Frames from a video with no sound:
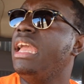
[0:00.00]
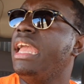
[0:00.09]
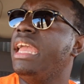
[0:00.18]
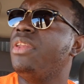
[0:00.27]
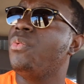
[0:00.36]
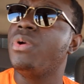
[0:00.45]

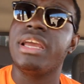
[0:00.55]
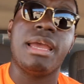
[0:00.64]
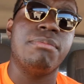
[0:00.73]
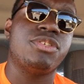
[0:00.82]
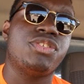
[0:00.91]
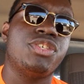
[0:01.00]
And when it
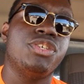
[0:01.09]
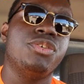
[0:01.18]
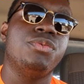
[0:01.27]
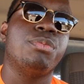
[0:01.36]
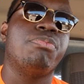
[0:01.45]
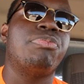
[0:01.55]
comes
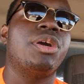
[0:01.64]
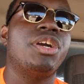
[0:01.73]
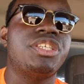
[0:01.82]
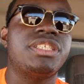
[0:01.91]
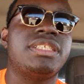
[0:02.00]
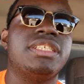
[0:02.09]
to
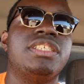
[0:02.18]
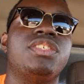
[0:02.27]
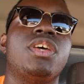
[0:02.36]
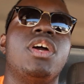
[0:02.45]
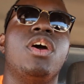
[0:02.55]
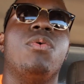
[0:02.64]

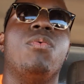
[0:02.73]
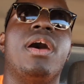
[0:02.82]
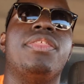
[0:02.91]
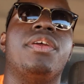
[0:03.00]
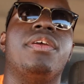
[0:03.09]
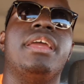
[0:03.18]
purchases,
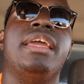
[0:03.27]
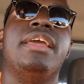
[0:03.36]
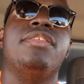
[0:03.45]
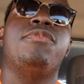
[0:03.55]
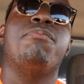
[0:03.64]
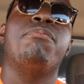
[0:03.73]
whether
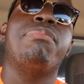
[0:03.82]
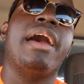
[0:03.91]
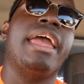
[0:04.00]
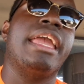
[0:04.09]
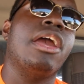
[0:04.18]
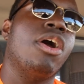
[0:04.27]
it's
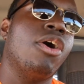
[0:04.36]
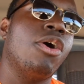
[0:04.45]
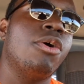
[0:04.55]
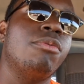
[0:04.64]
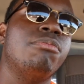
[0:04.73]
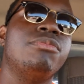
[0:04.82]
buying
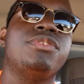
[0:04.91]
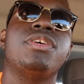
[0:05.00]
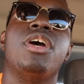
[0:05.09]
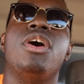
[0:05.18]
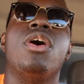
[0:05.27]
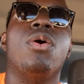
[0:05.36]
homes
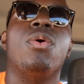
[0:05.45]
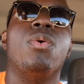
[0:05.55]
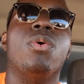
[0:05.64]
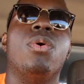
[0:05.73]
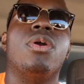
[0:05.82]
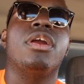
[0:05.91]

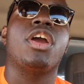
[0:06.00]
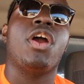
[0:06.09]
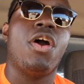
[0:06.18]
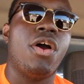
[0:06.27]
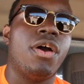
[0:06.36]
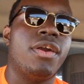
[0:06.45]
or
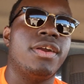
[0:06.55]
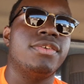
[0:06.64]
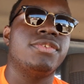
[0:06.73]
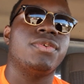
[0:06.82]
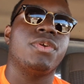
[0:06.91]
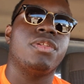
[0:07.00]

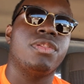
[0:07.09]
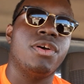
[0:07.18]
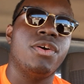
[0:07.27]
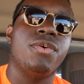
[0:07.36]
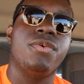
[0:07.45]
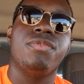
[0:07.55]
cars or
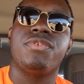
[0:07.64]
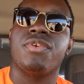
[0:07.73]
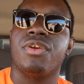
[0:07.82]
clothes